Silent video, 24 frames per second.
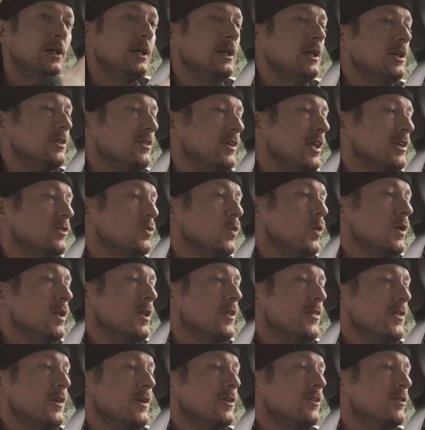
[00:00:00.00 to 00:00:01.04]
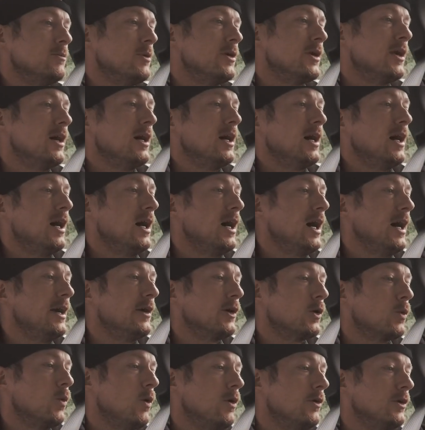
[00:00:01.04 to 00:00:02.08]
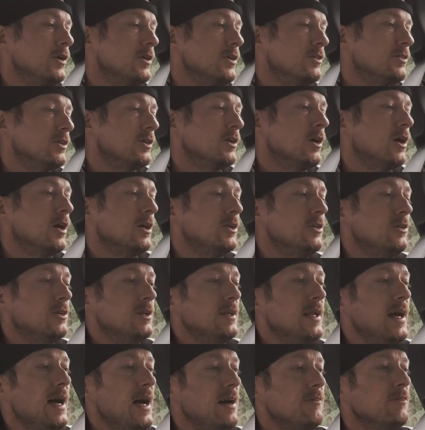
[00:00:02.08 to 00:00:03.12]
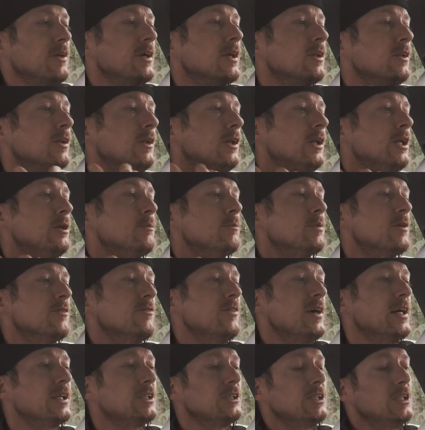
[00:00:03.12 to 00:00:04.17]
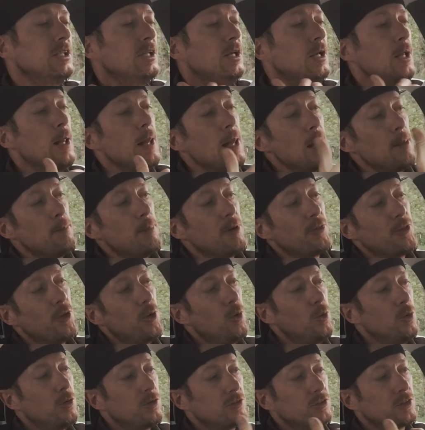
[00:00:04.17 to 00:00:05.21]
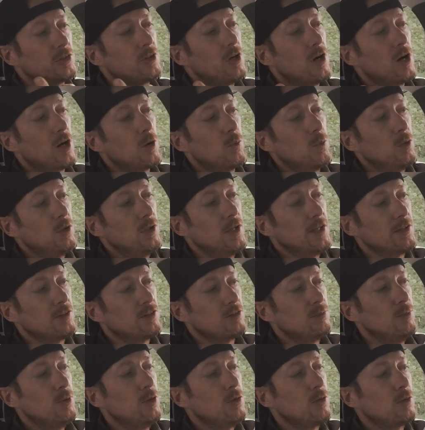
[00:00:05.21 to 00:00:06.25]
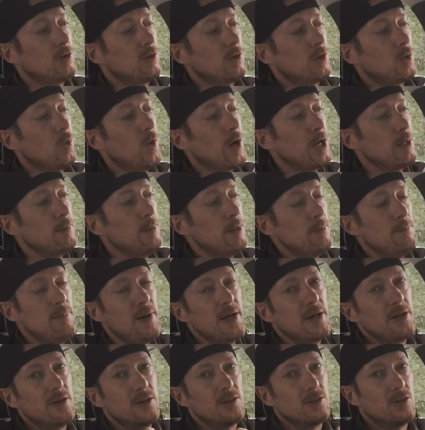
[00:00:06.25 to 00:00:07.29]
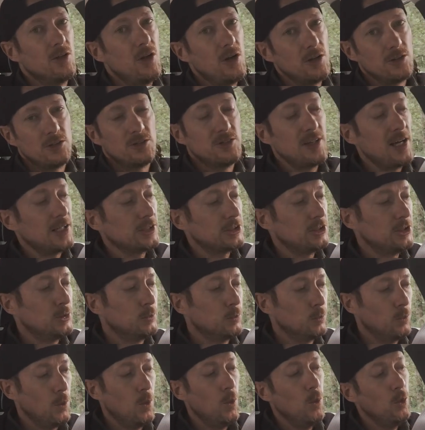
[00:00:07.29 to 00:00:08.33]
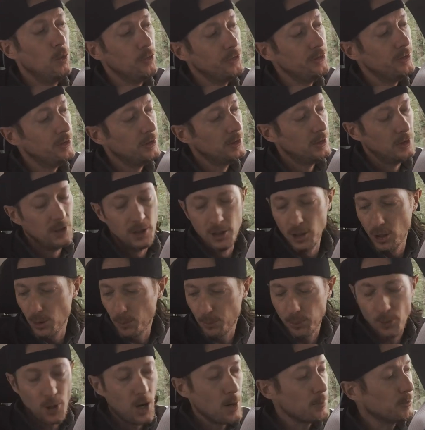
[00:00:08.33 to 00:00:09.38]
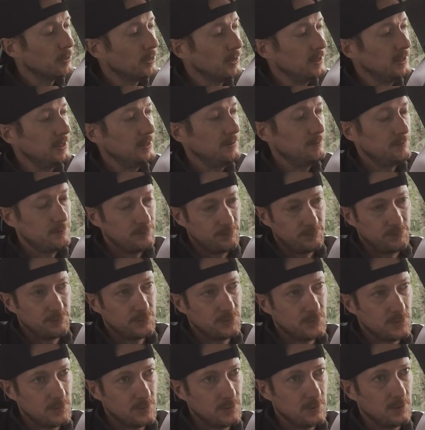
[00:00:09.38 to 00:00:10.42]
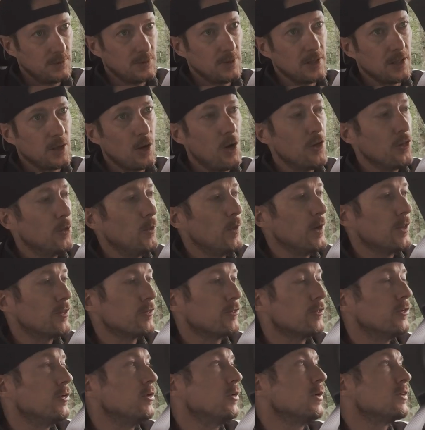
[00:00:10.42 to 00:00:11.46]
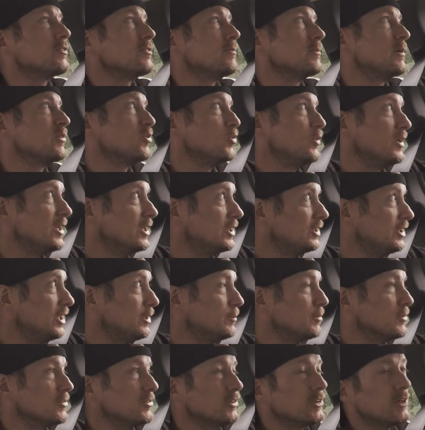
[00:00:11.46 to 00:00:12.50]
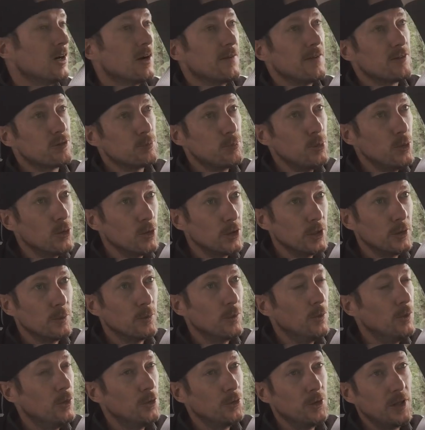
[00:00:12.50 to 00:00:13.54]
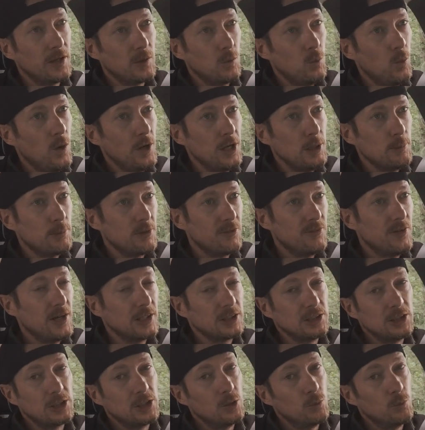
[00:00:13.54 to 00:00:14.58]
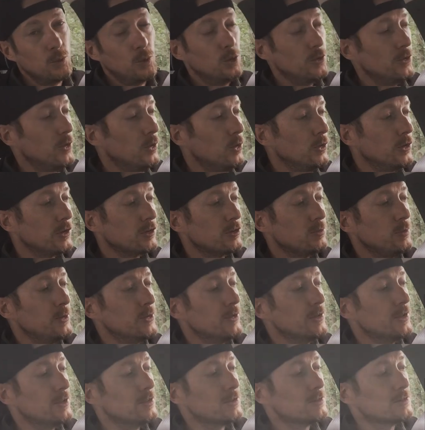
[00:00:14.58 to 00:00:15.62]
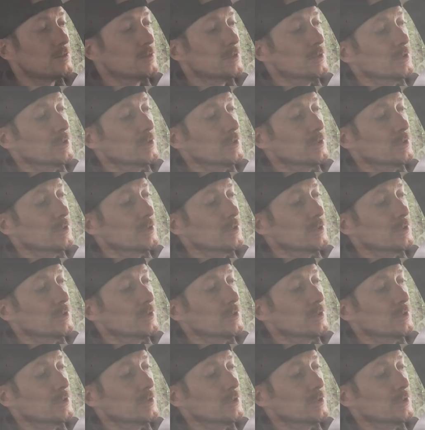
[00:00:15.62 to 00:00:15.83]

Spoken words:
See, that's one of the things about a higher quality cigar. You can have like a little imperfection, but the whole cigar will like smoke quite a bit better as long as it's actually rolled properly, like all the way through. And sometimes when you need a cheaper cigar that's poorly rolled, like one imperfection can ruin the whole experience.